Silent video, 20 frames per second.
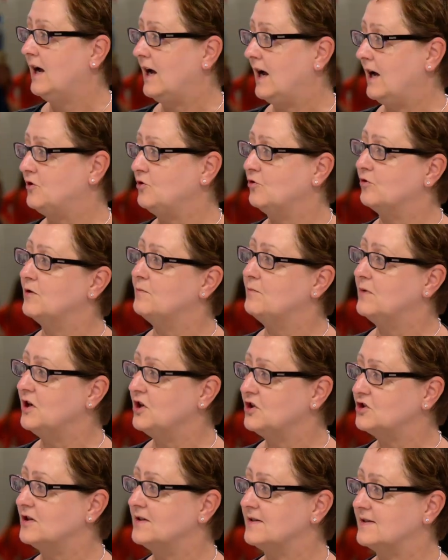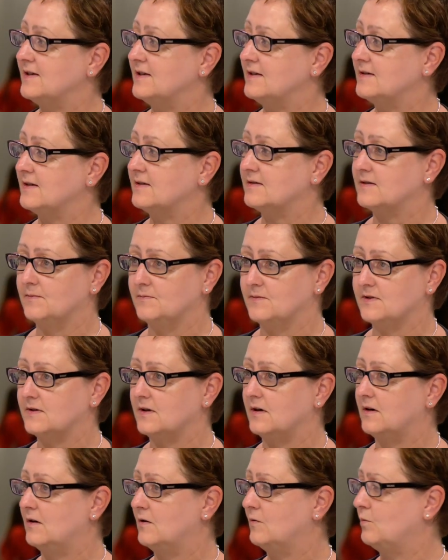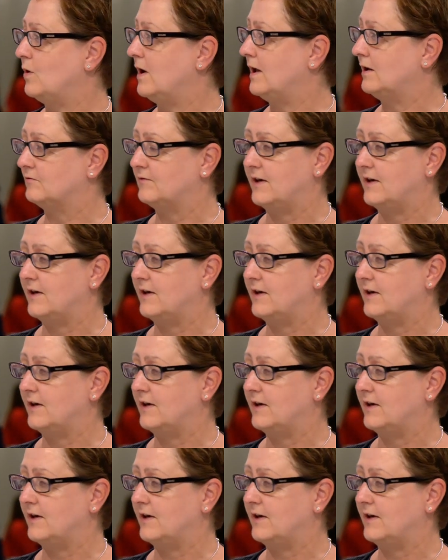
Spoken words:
And your emergency systems are well